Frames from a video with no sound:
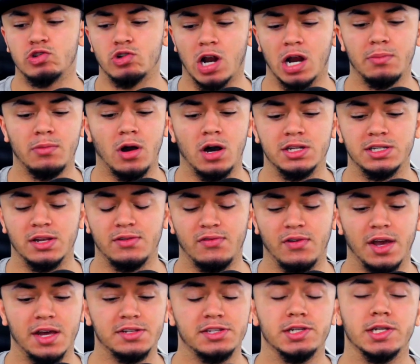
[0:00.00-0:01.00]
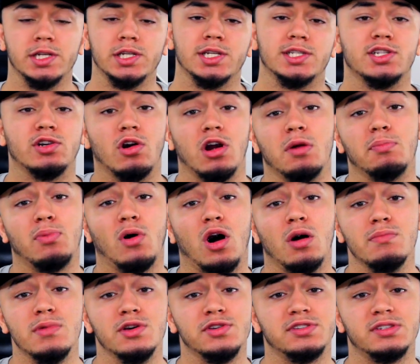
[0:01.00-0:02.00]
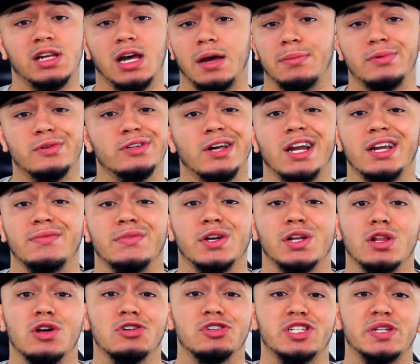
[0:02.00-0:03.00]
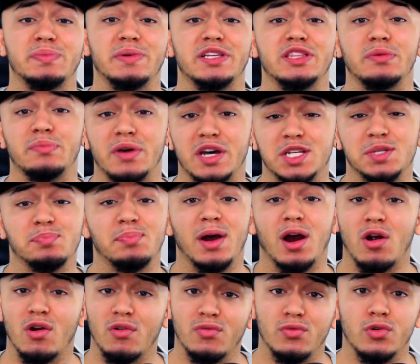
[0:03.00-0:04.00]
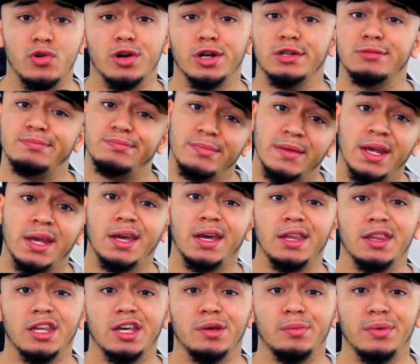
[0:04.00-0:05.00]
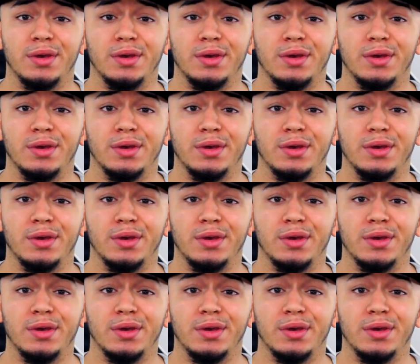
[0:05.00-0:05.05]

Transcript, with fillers: Draymond's advancing. Sorry, Paul Millsap, you're not even close to being the best power forward in the